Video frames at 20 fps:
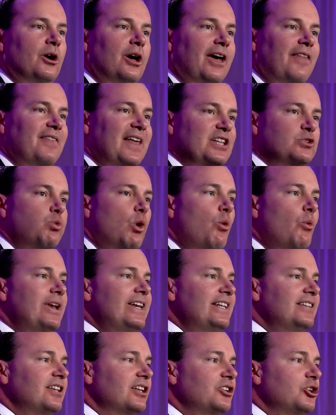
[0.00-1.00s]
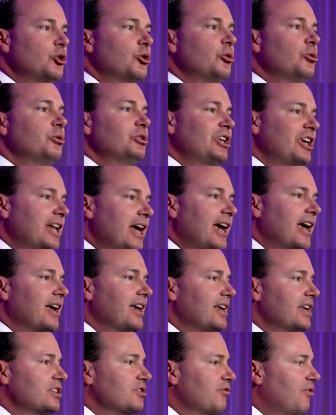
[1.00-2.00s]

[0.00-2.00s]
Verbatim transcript: And that's what we need to do today, is